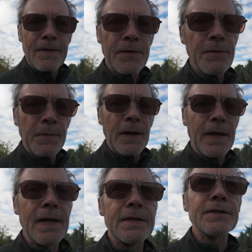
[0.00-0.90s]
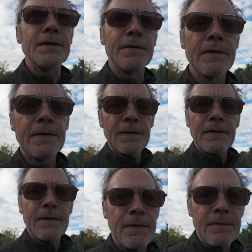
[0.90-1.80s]
Humiliation
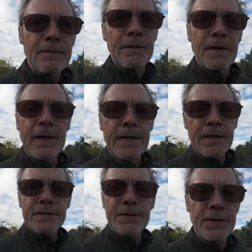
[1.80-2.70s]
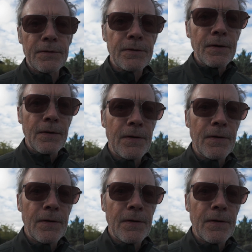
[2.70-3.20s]
can lead us to